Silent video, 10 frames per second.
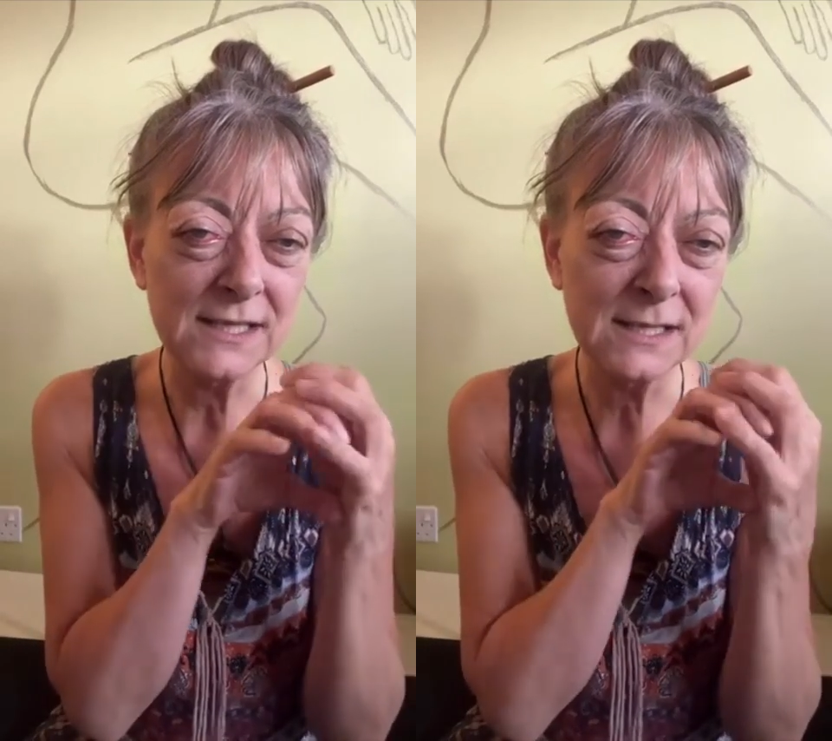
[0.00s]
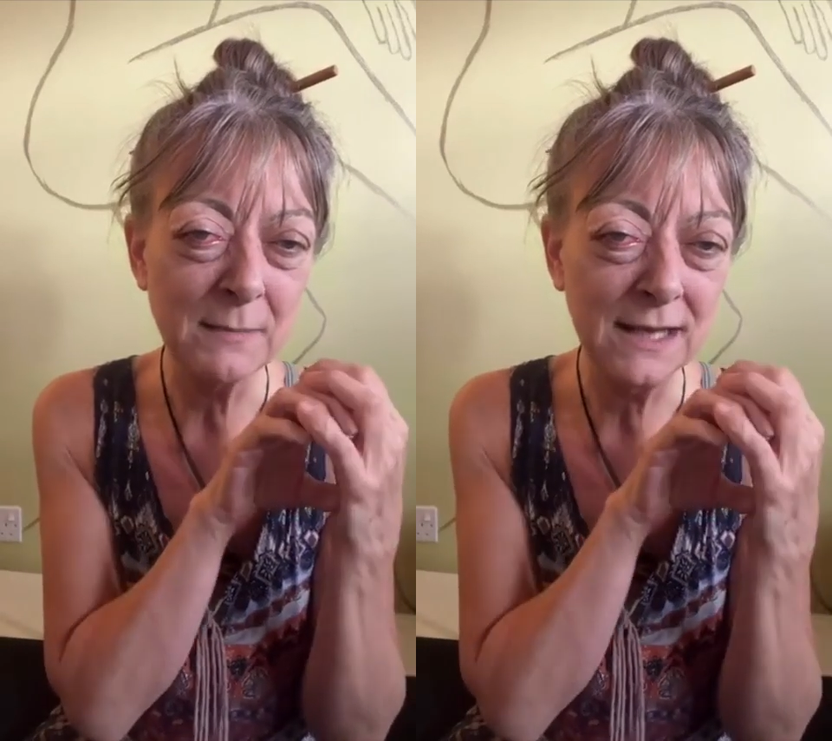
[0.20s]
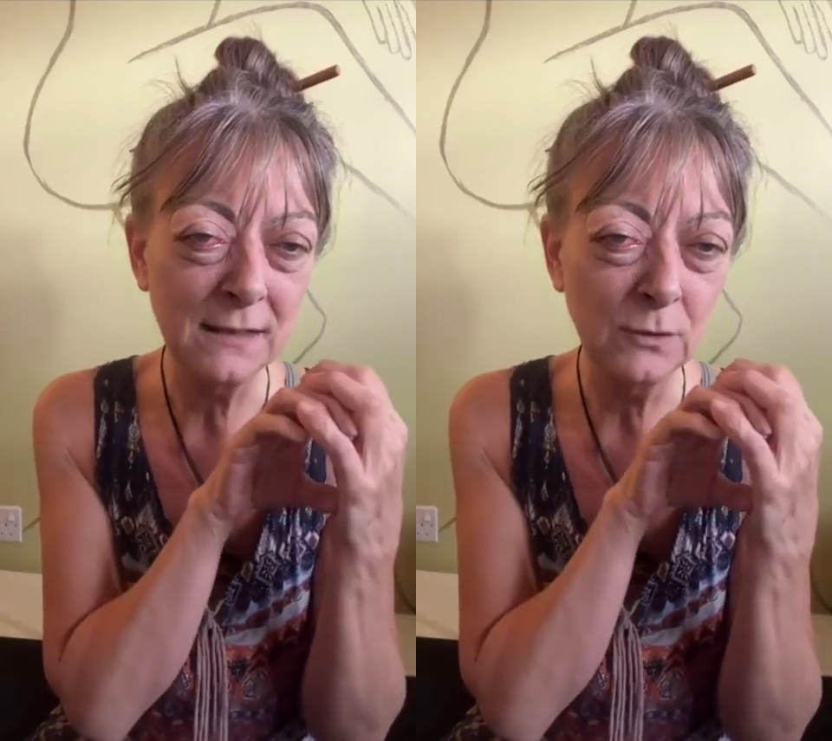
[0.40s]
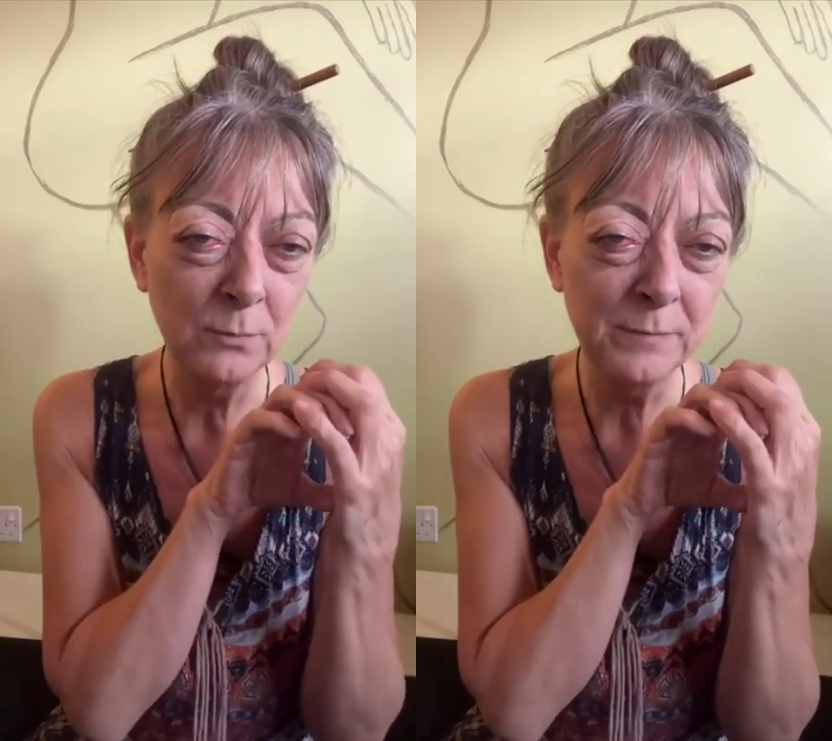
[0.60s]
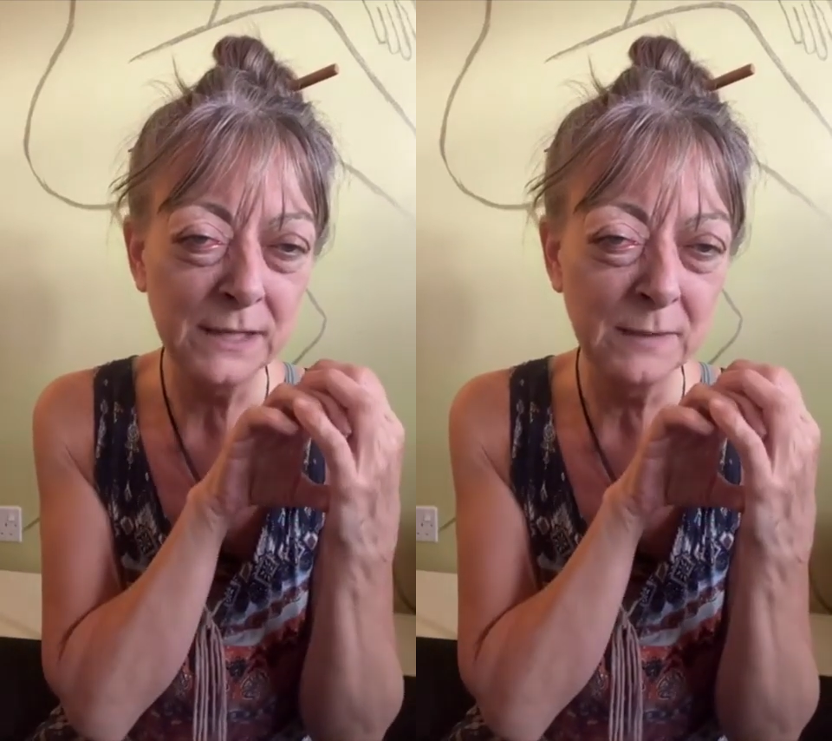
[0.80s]
cement
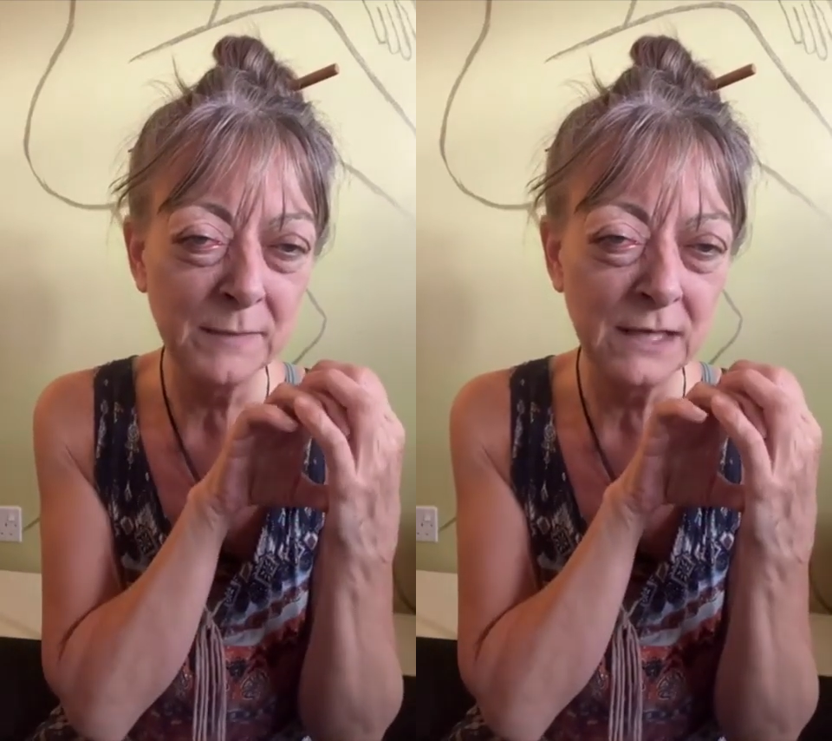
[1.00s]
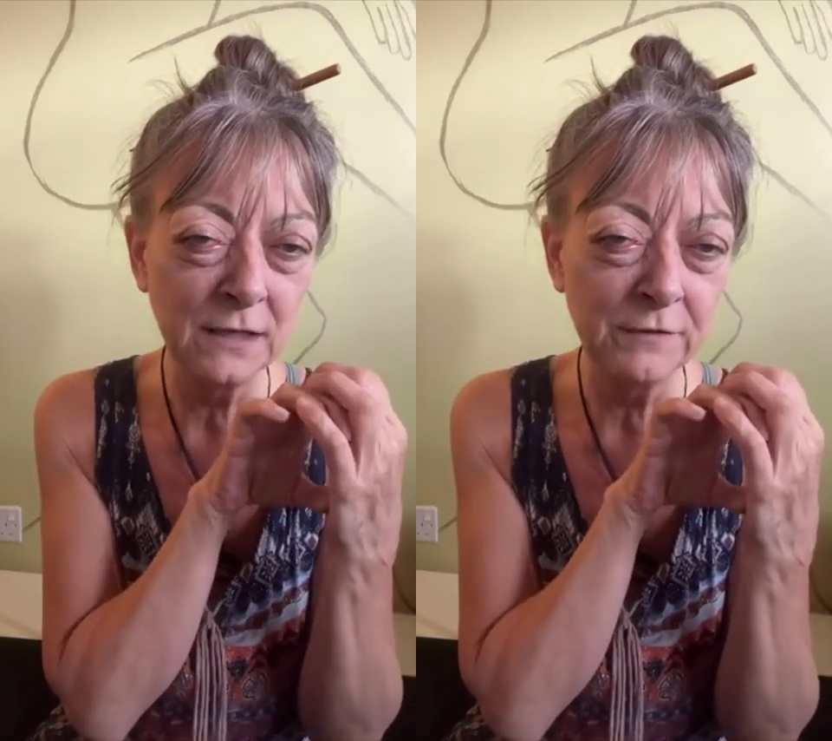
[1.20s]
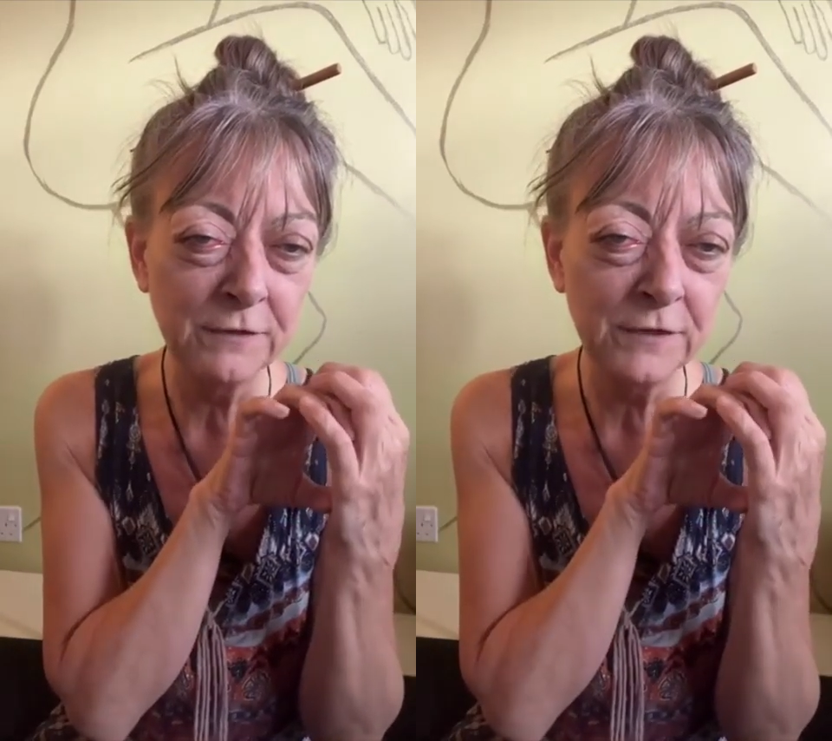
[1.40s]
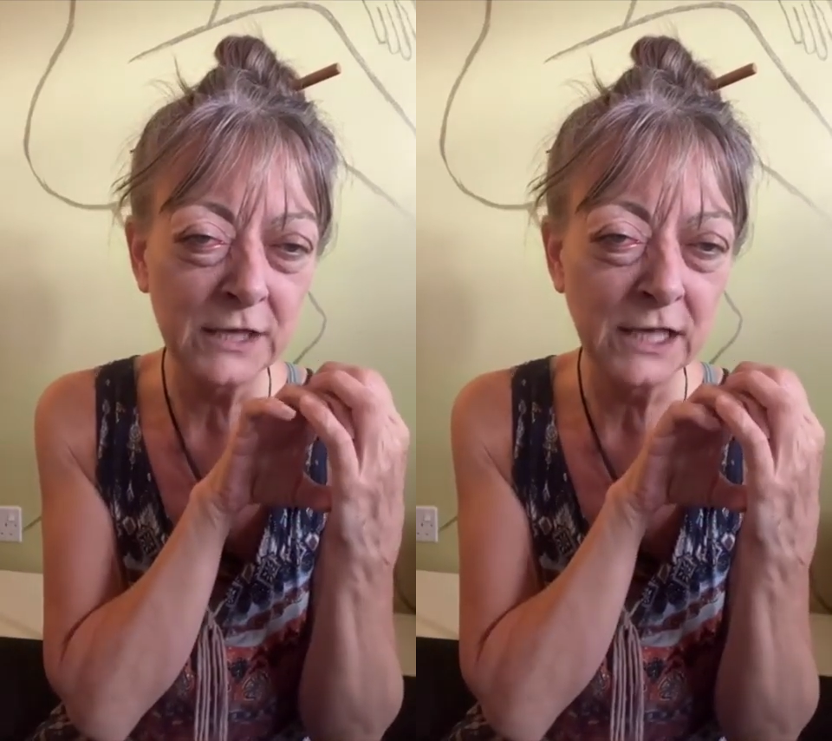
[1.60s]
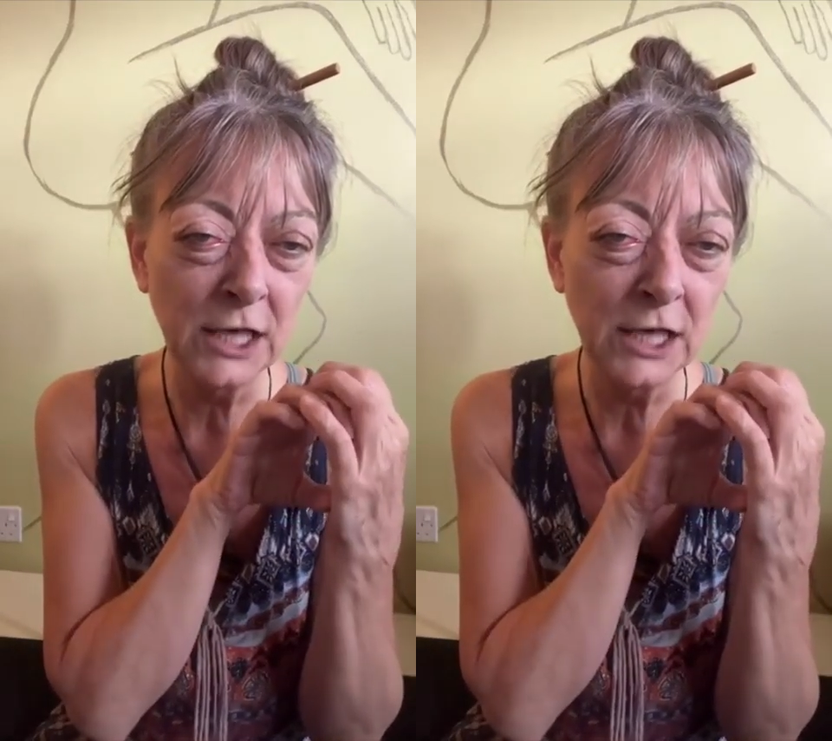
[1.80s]
lump in the middle of your fucking